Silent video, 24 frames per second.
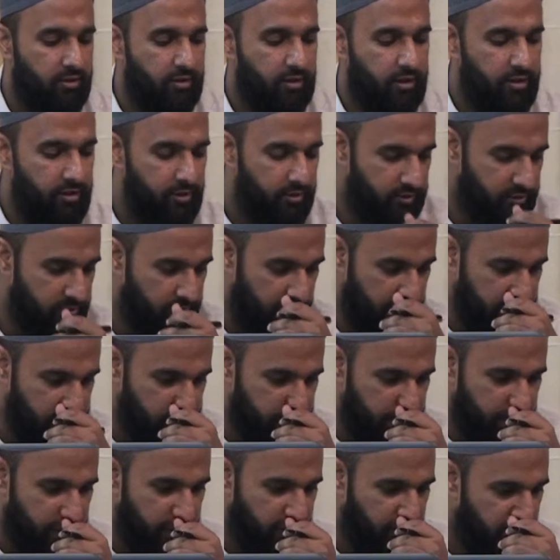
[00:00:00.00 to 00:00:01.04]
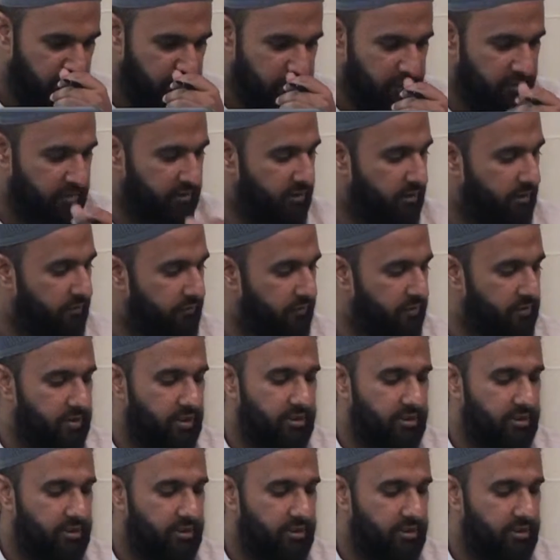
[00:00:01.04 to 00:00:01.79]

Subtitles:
Okay, so that's why there's a difference.